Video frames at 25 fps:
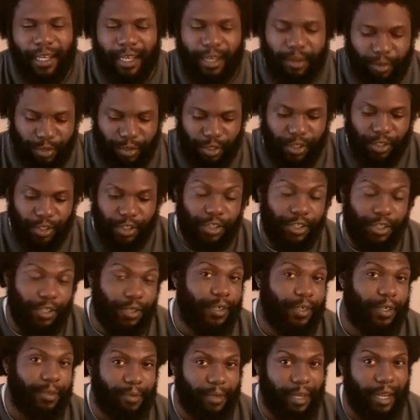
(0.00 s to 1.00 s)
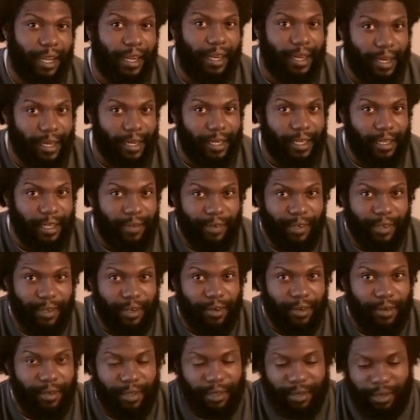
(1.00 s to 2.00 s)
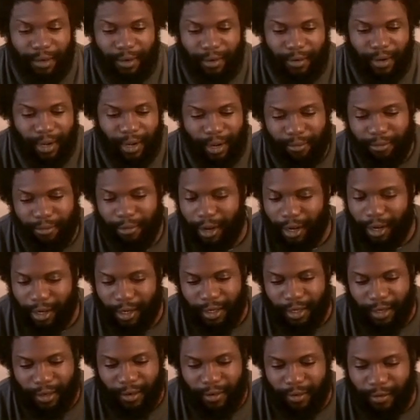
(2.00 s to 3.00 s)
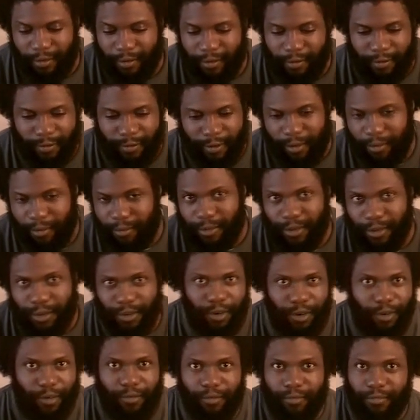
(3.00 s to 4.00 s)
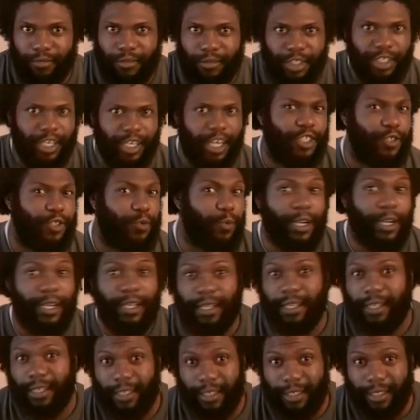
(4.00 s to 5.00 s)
it was good to show them that even though, you know, I'm not from, you know, Sedgwick,